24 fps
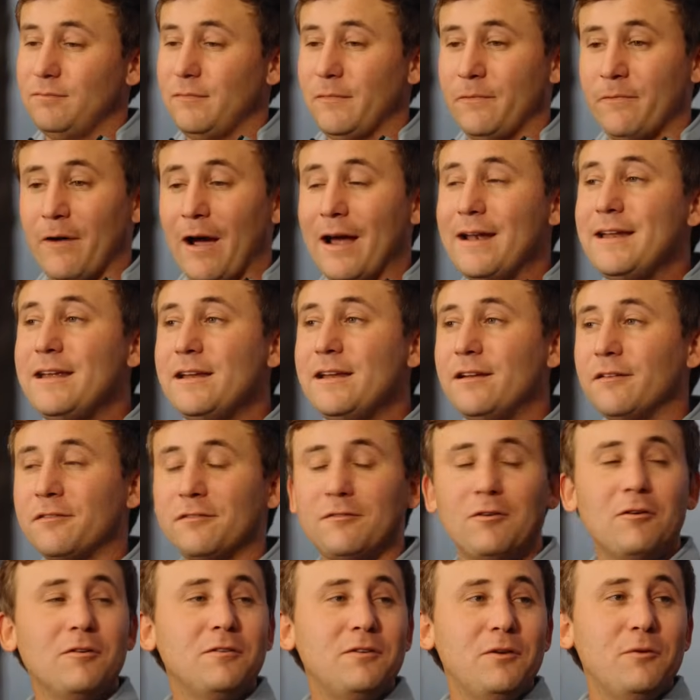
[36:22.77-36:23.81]
if I need to
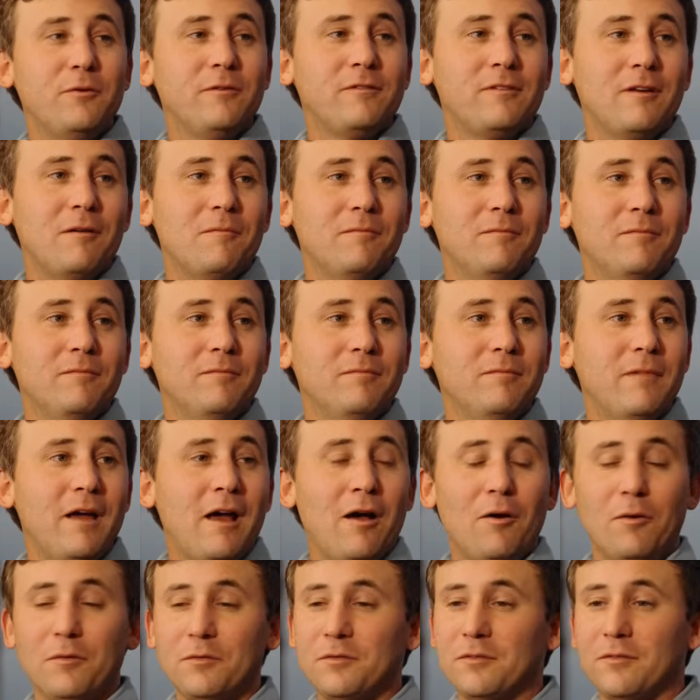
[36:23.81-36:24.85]
start doing something
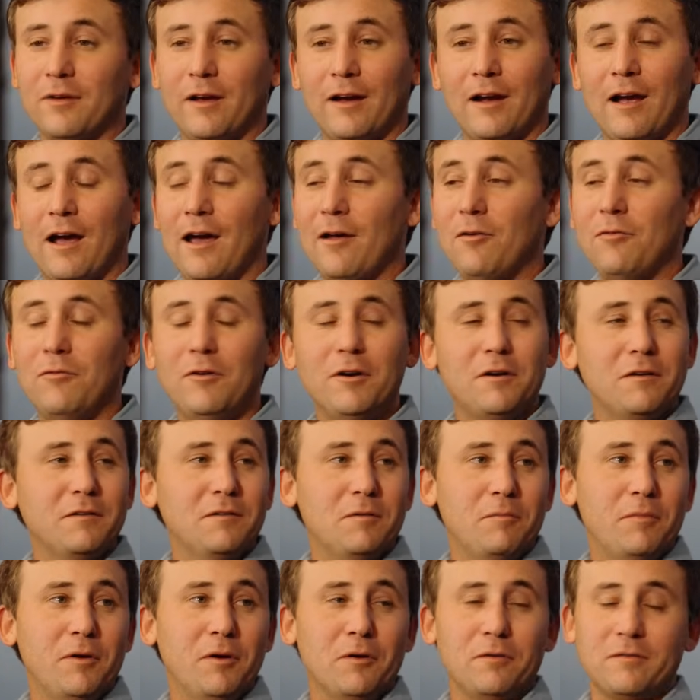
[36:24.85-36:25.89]
else, like I don't look at
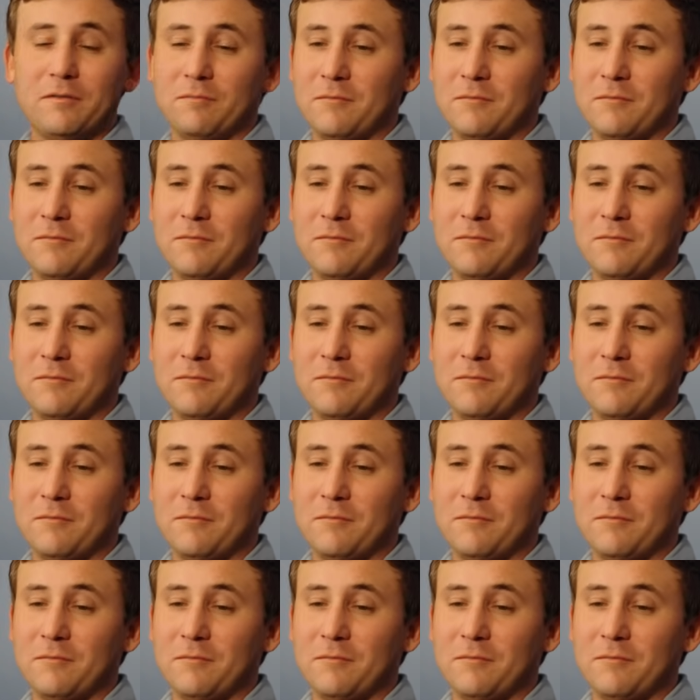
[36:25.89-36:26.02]
the bills.